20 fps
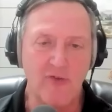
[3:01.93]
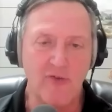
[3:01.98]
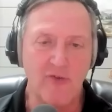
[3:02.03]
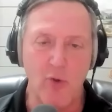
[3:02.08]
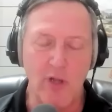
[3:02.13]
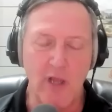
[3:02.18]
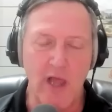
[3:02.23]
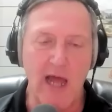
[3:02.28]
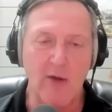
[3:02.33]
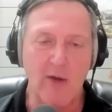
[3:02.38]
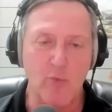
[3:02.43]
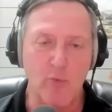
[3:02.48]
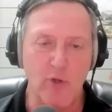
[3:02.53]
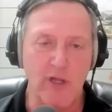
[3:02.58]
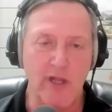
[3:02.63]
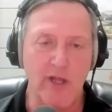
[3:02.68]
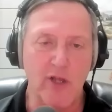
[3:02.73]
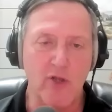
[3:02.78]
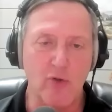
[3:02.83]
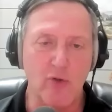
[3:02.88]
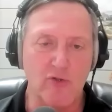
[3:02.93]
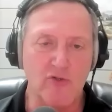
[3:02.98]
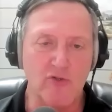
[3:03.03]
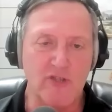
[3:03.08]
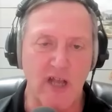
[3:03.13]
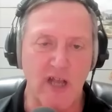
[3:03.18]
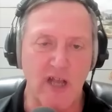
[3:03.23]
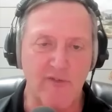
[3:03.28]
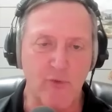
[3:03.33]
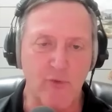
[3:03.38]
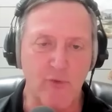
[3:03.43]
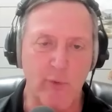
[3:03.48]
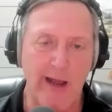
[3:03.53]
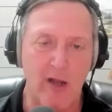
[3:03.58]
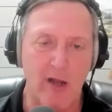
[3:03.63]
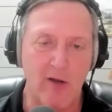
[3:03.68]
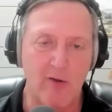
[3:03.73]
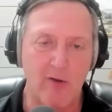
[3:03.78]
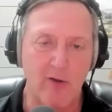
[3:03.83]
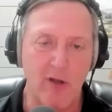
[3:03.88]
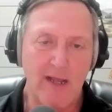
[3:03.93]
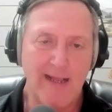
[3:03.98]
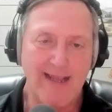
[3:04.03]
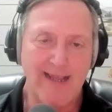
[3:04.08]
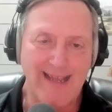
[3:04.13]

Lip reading: do a lot of really cool stuff around